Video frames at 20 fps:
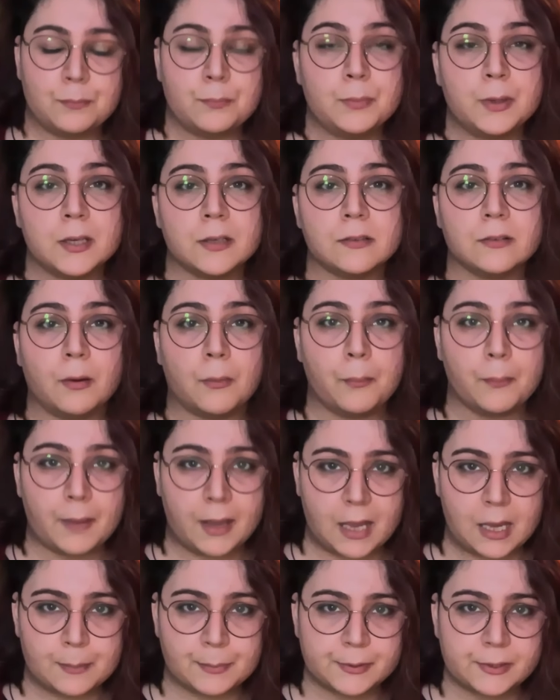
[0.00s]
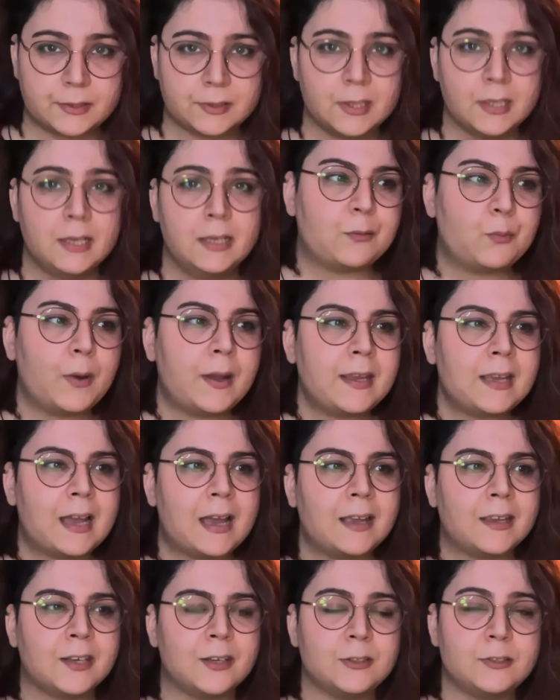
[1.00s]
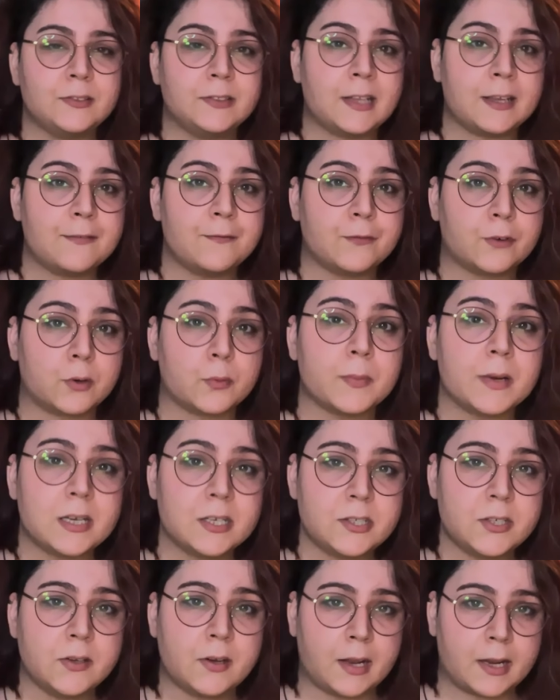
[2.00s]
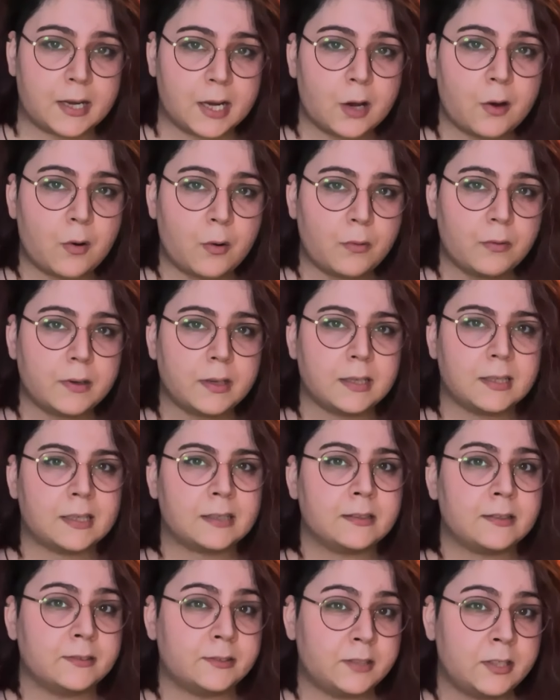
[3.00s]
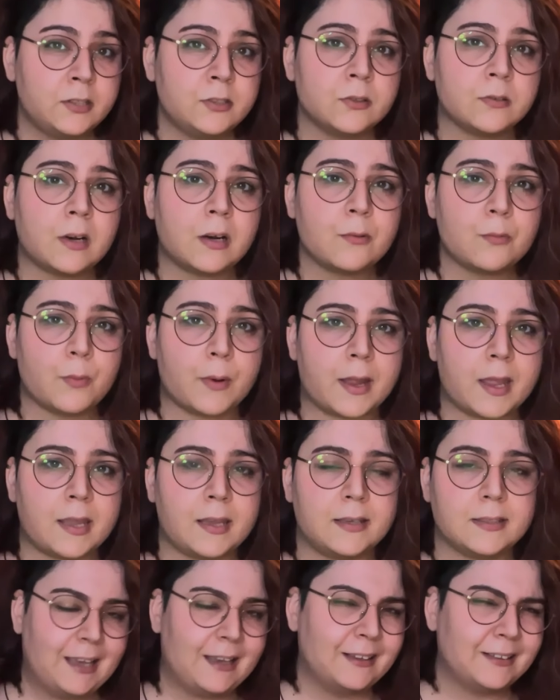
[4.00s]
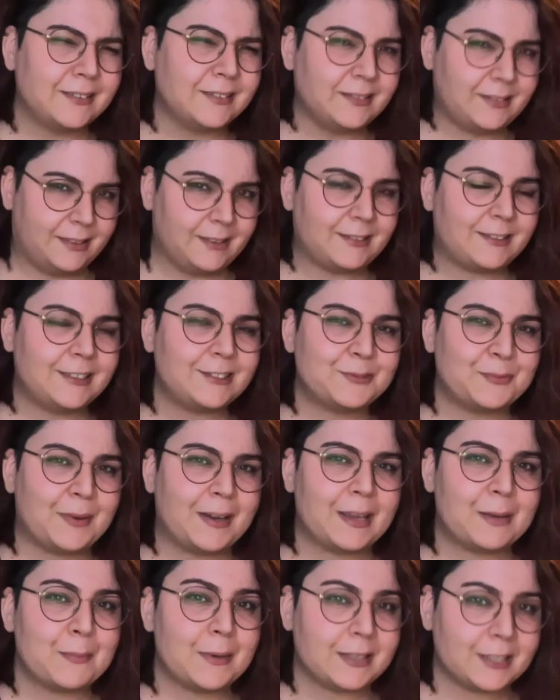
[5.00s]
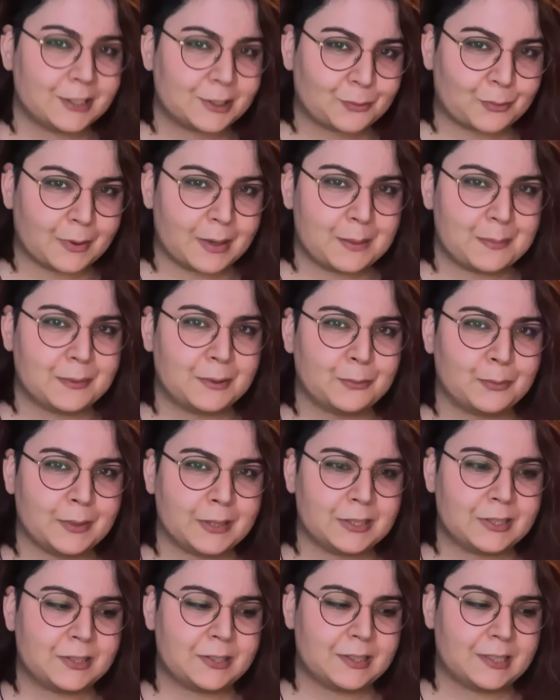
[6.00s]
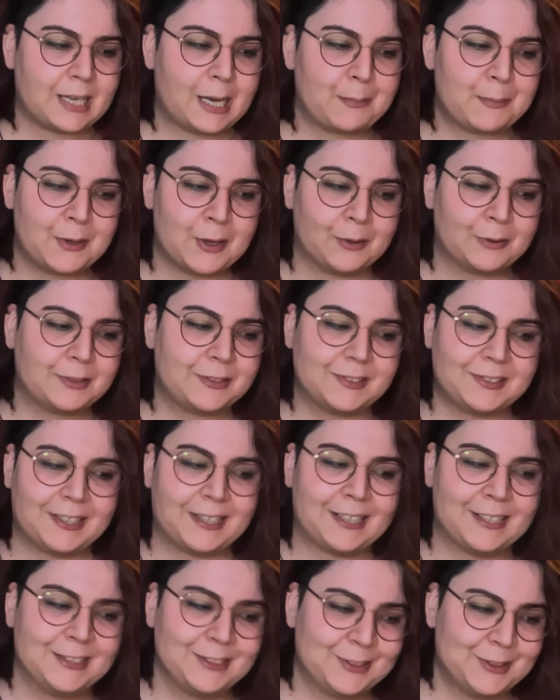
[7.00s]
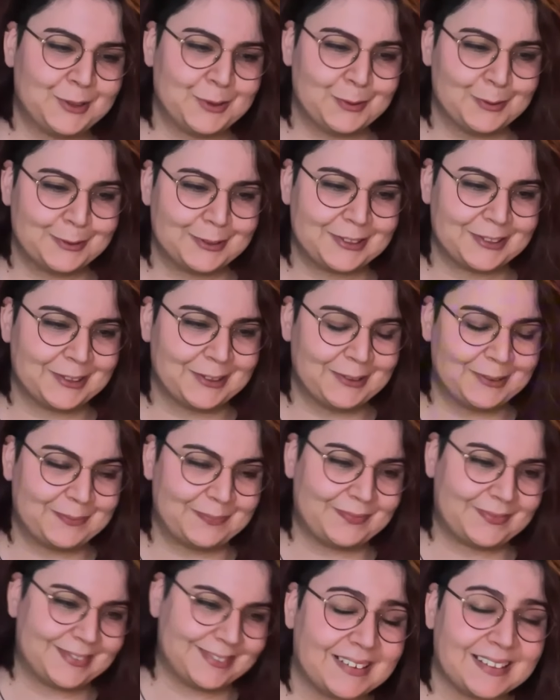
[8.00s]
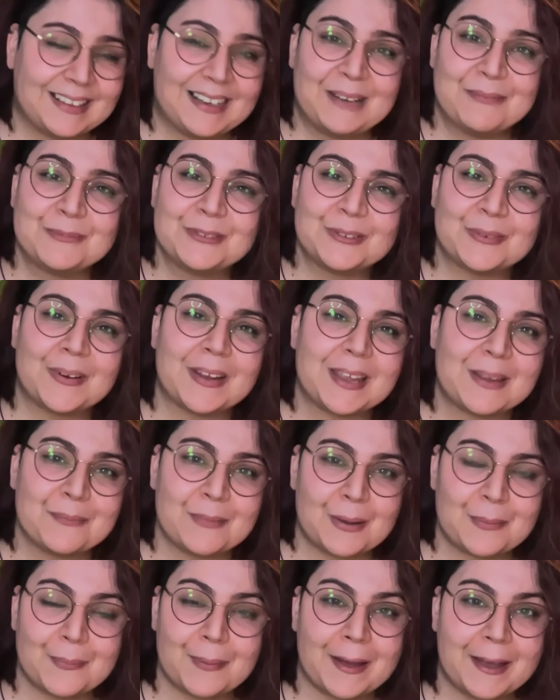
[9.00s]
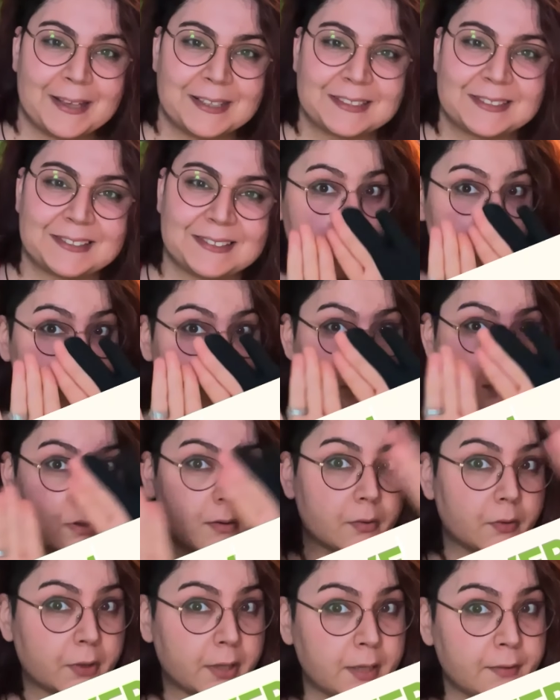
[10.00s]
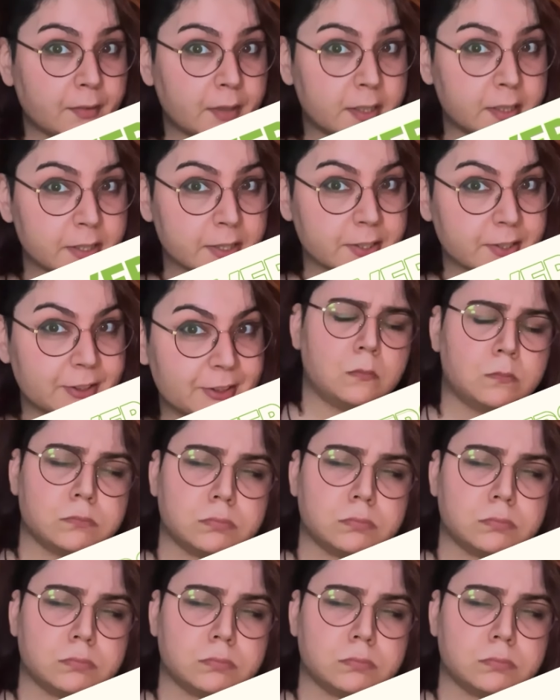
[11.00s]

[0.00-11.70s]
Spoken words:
build maps, the way I use the information I know in a decisional way, and that's why I made the script, which I'm not sticking to, so sorry, I'm trying my best. Rivers.